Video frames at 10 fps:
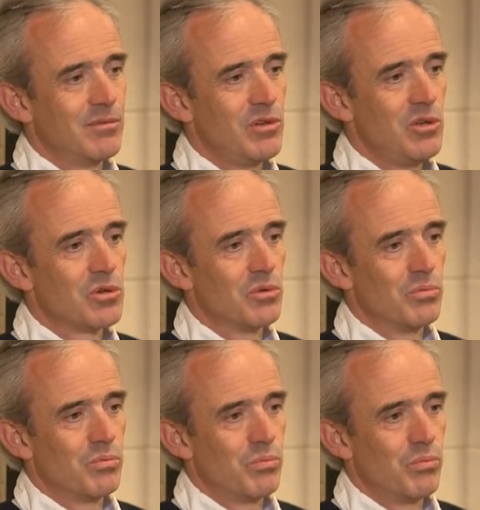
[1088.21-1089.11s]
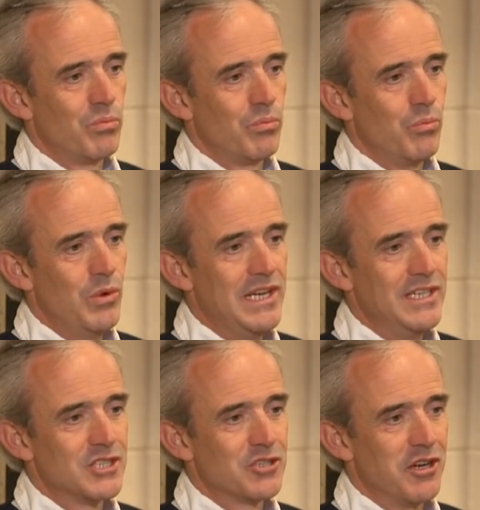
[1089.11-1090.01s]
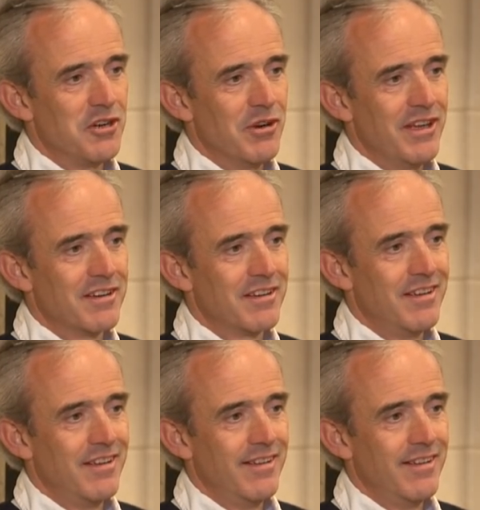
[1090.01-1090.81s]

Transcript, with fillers: You look at Willie's strike rate